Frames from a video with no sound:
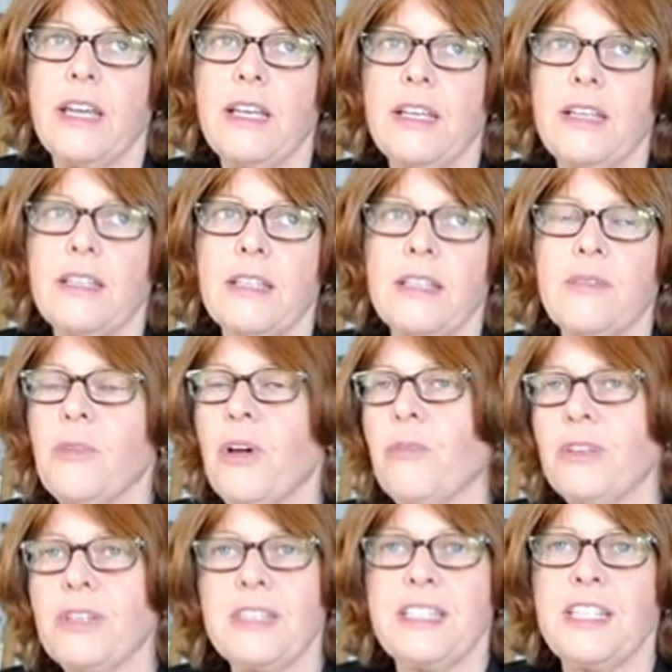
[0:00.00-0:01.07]
and they might
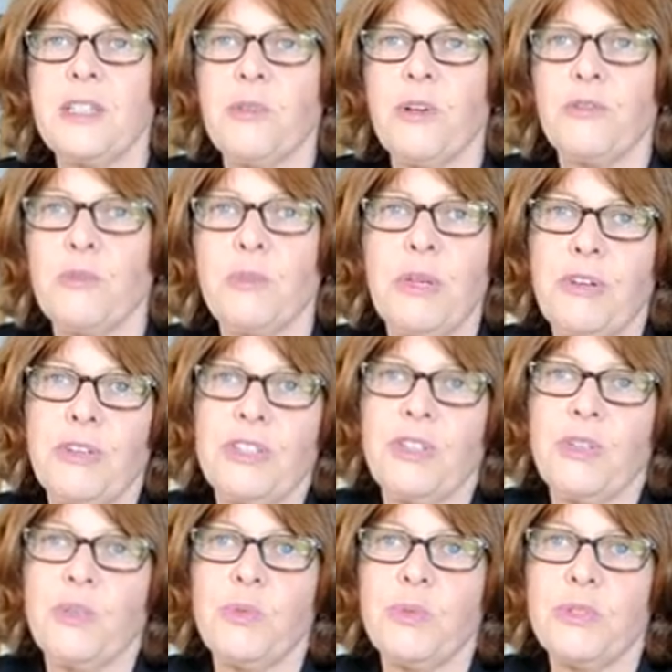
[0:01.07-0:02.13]
want to send them off to
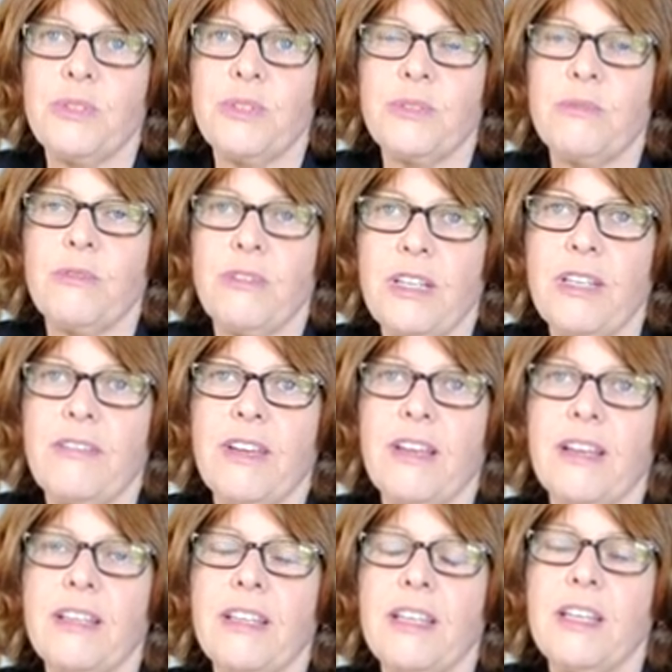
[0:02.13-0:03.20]
parenting courses or
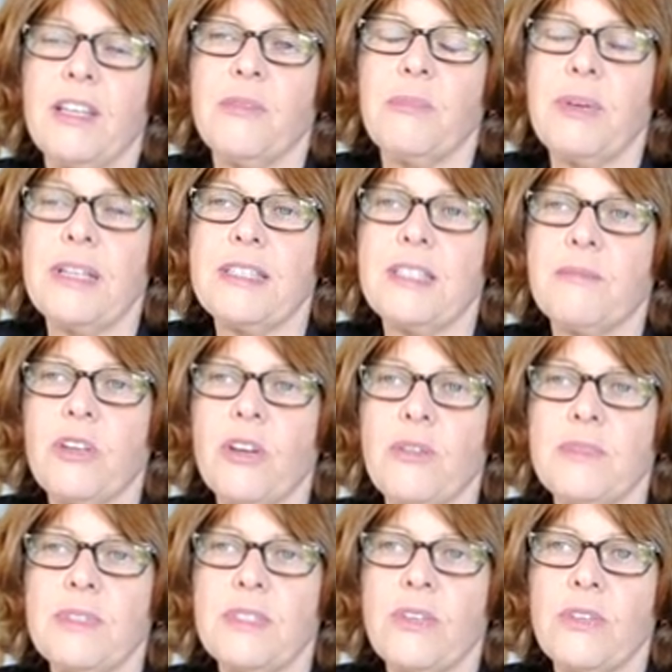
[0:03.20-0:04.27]
whatever. But
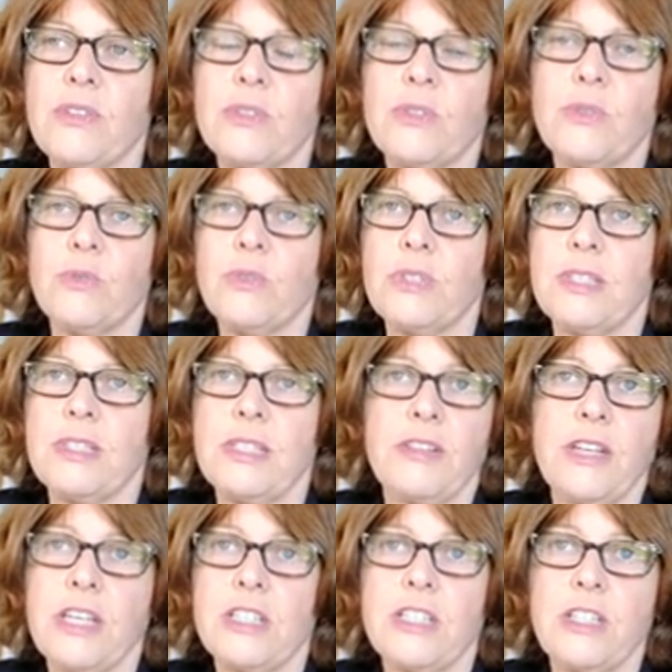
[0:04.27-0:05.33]
sometimes those courses
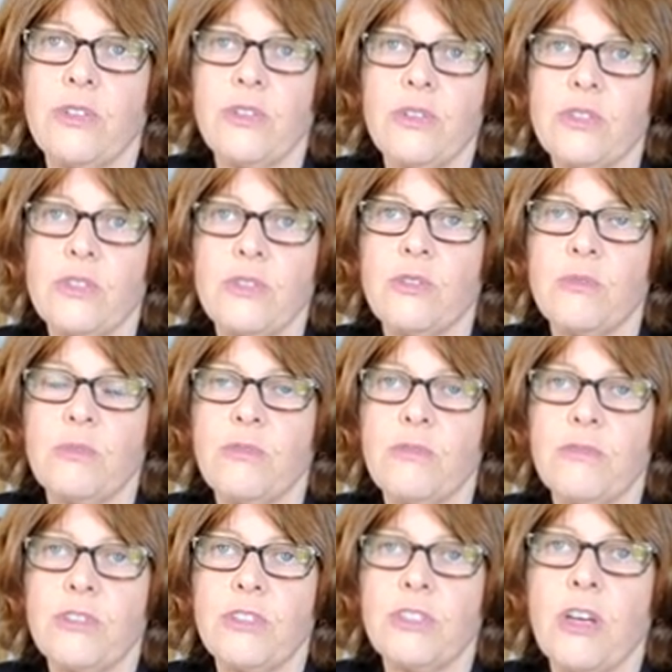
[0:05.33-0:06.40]
are actually not suitable
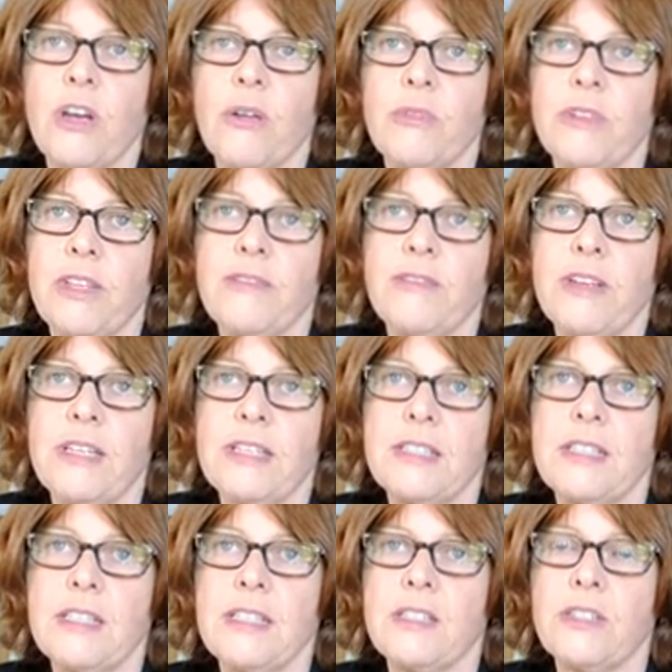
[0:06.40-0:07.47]
for a child with
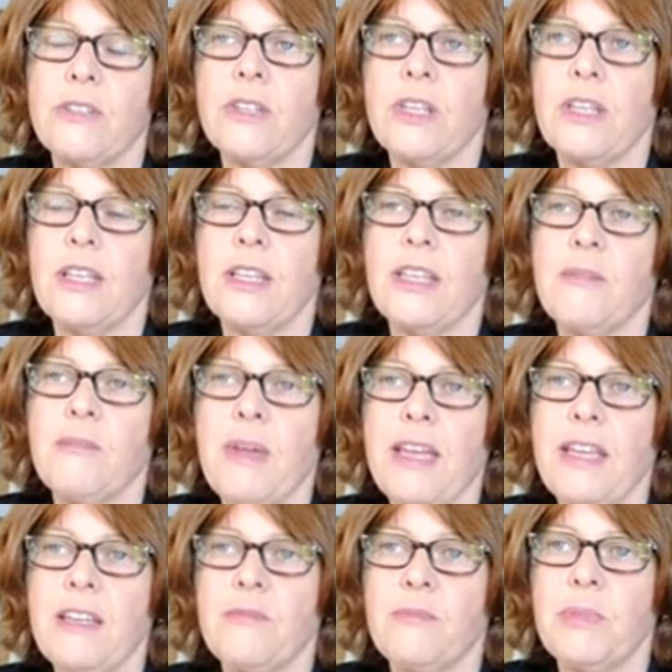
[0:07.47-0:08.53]
FASD, so they
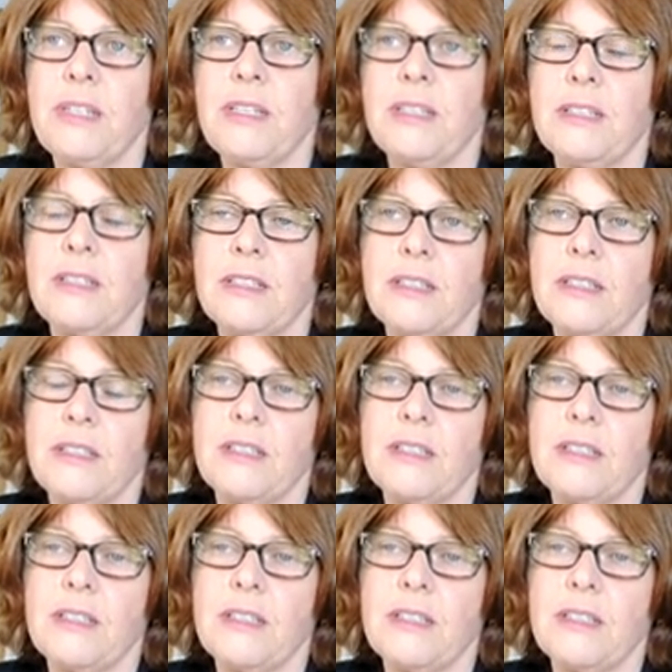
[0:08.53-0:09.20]
may have been